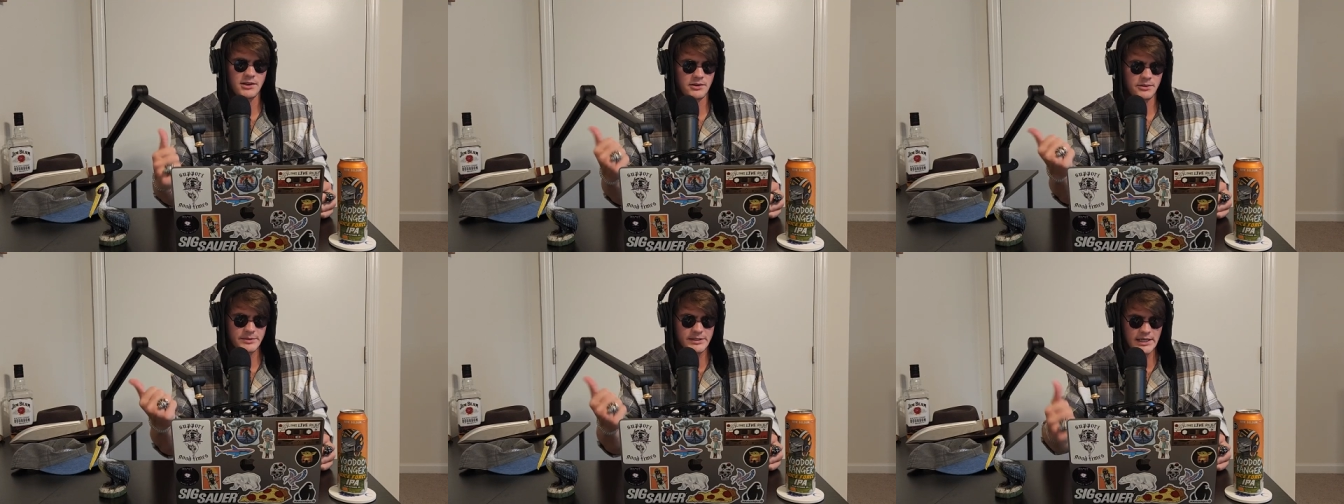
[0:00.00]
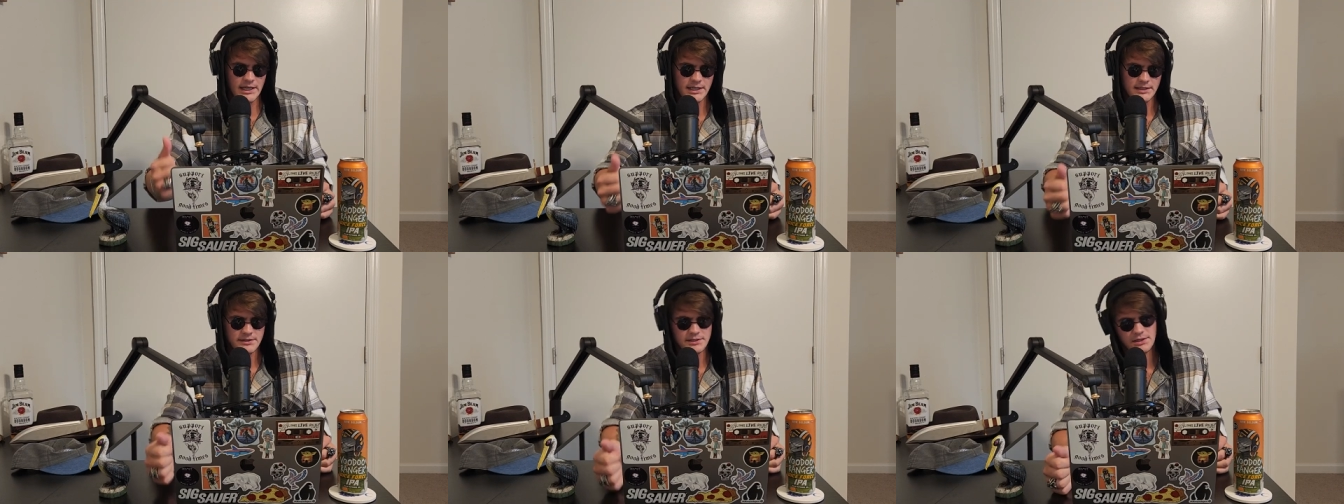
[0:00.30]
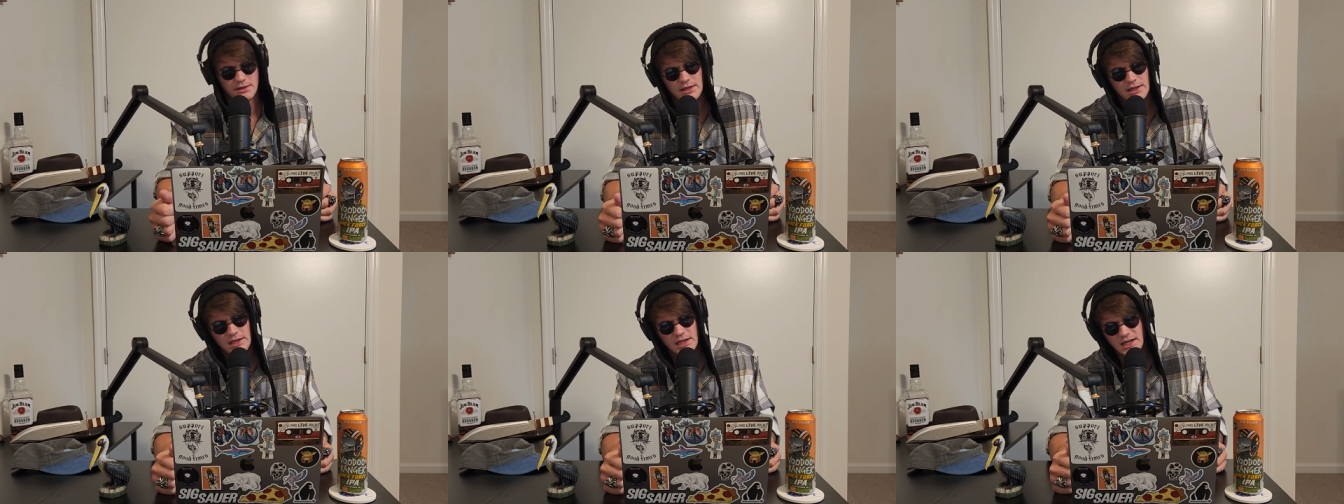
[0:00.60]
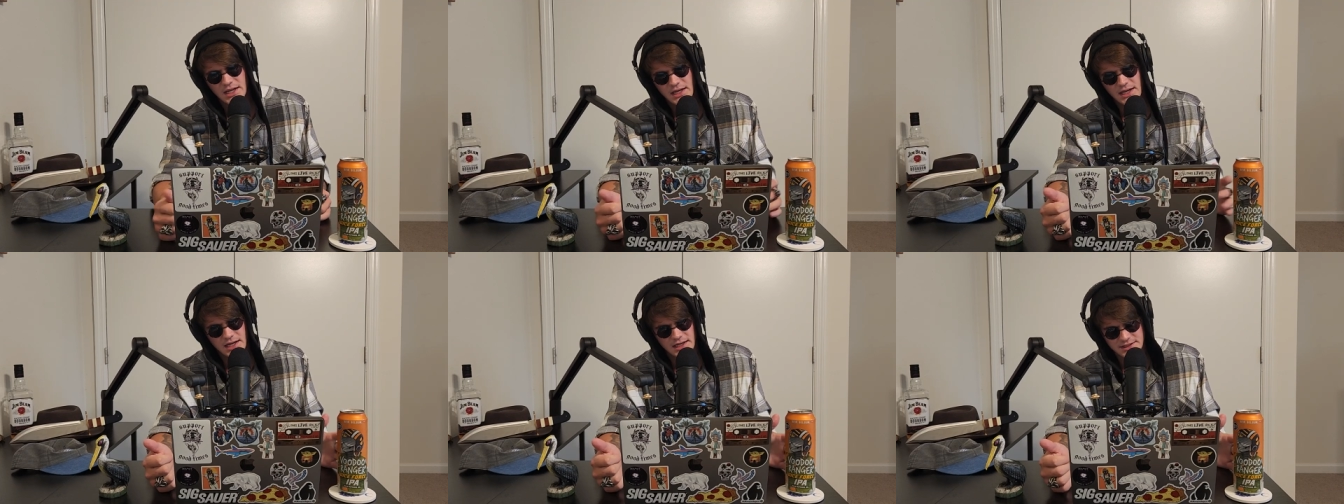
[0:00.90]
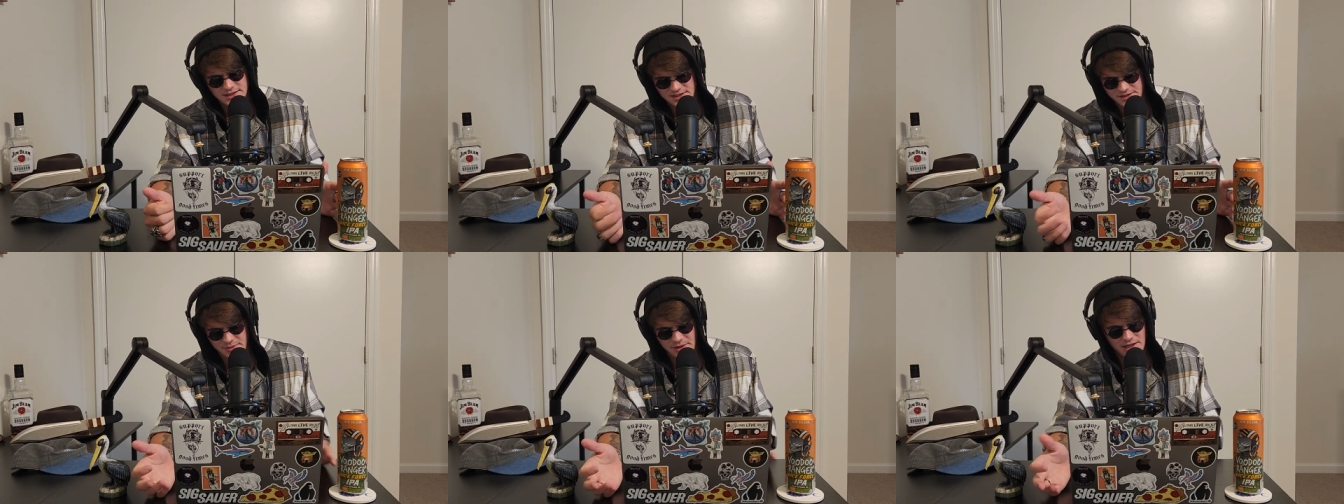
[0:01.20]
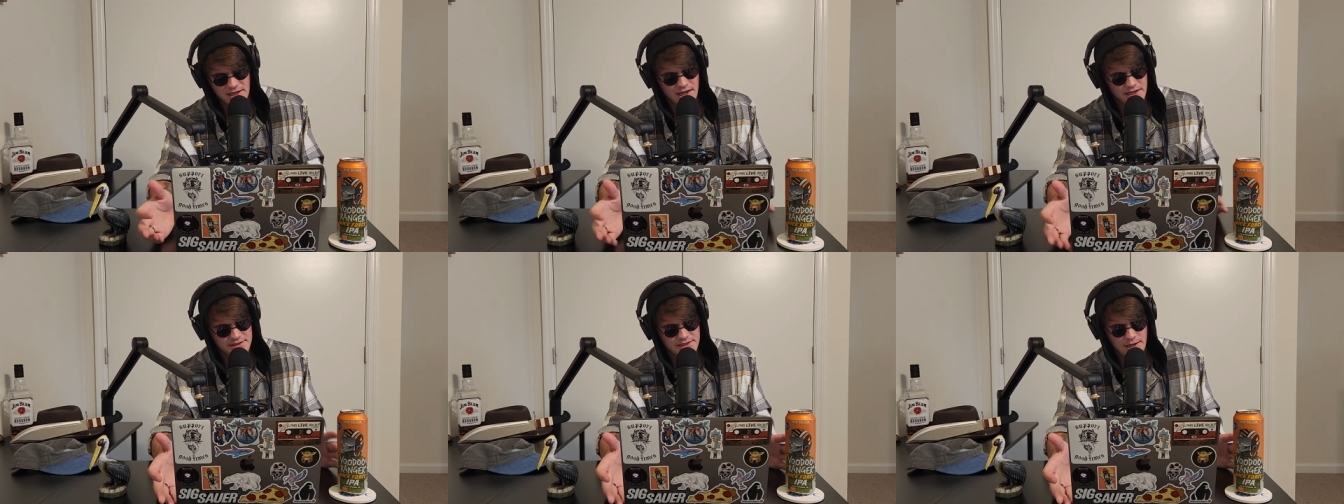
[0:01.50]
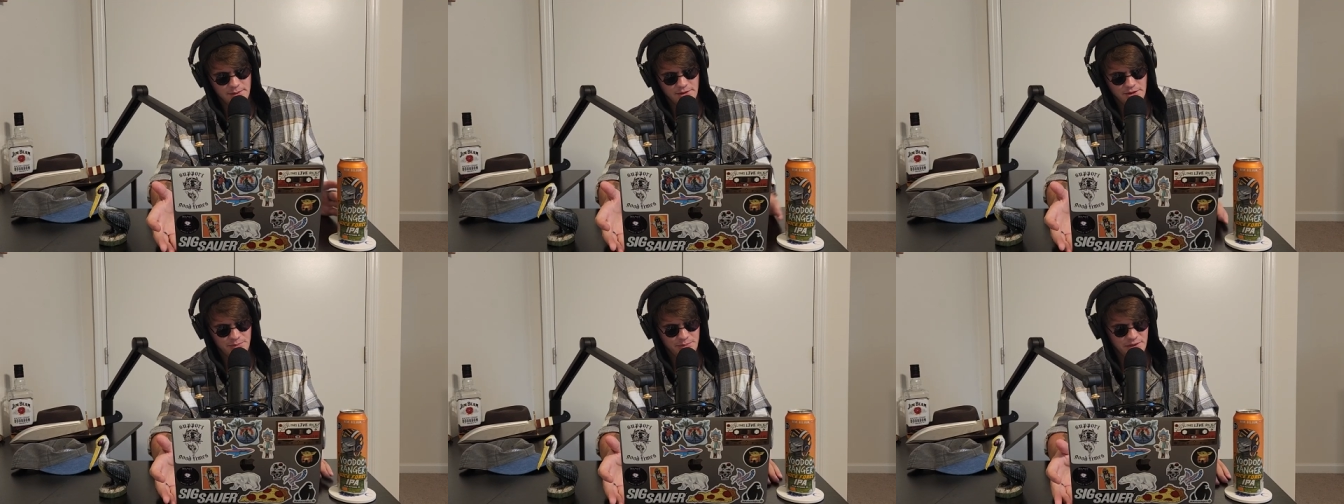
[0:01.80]
You know what I'm saying? So I just spend a lot
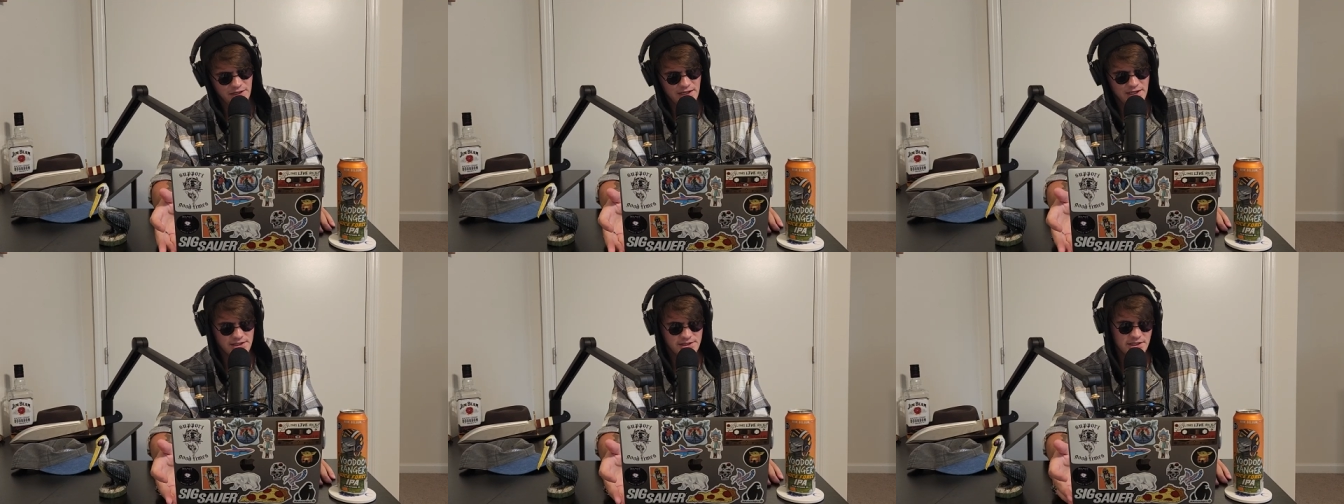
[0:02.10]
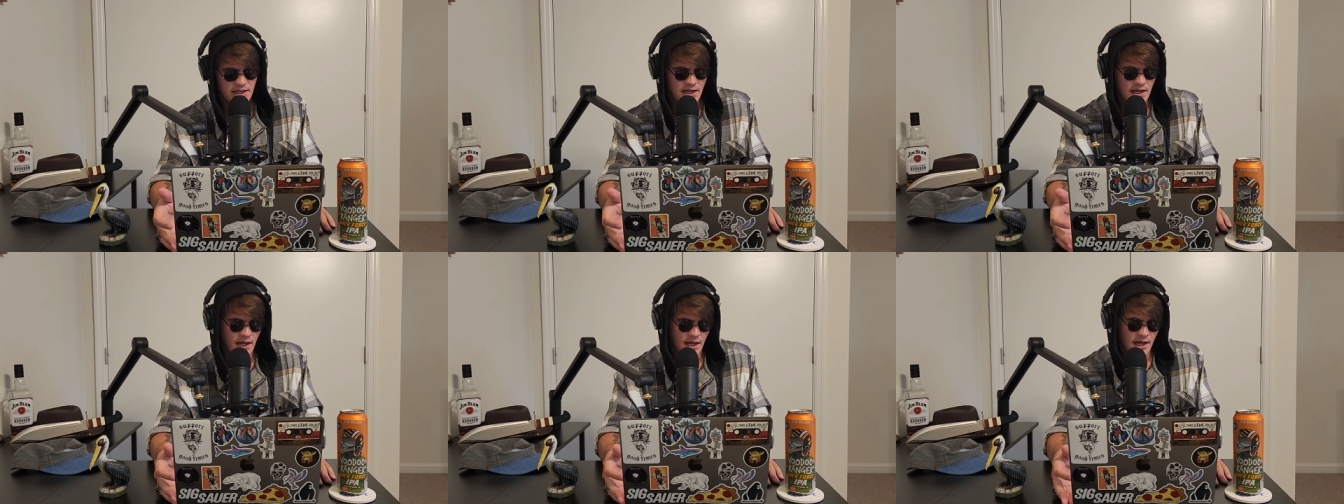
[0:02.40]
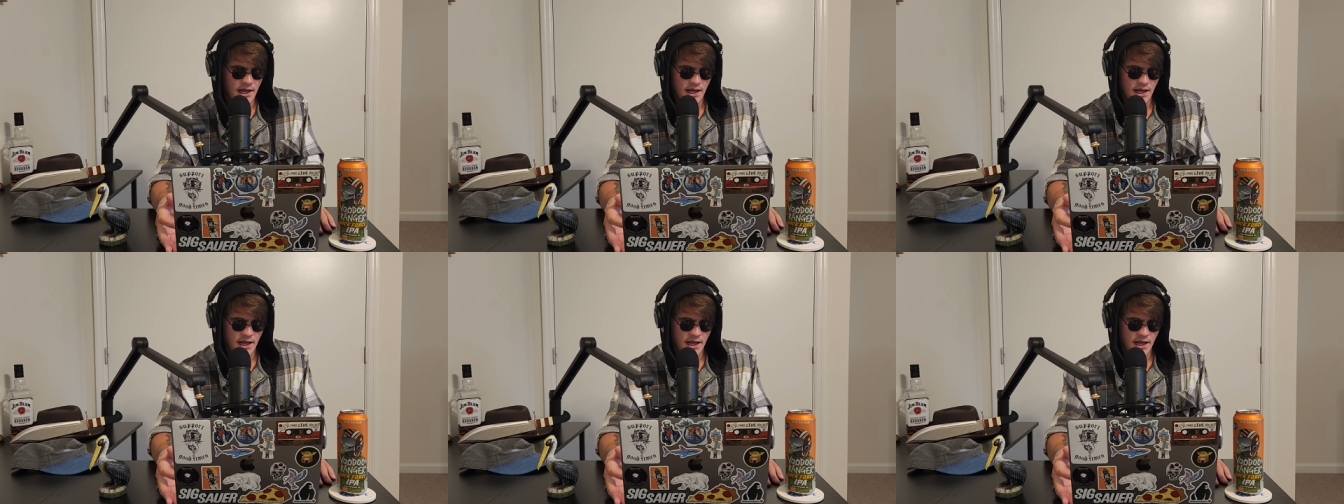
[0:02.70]
of time at the beach,